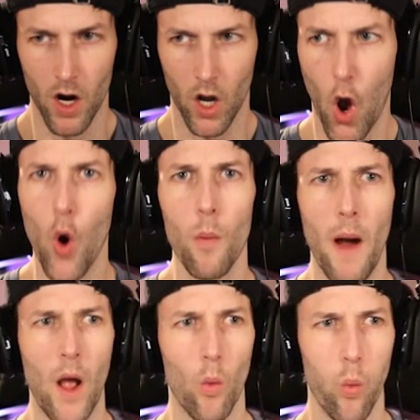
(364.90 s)
mark. Oh
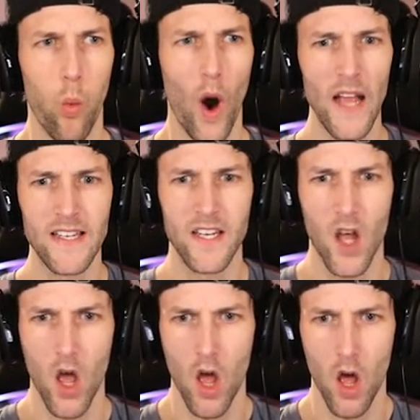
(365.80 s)
my, what?
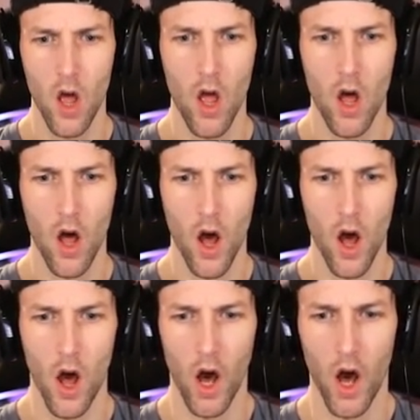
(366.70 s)

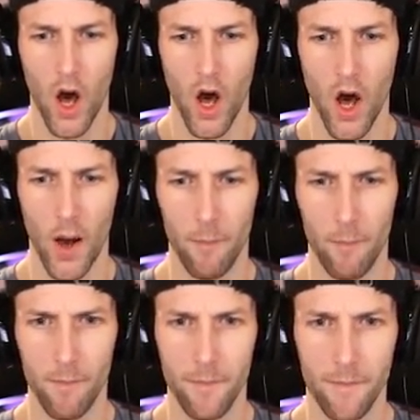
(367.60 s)

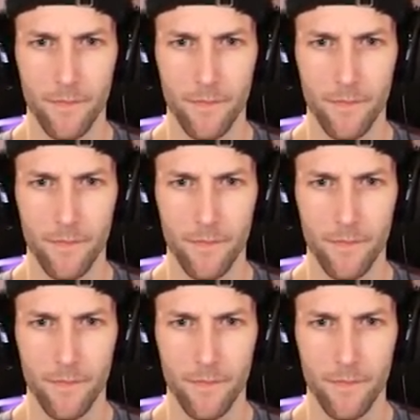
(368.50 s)
Hello,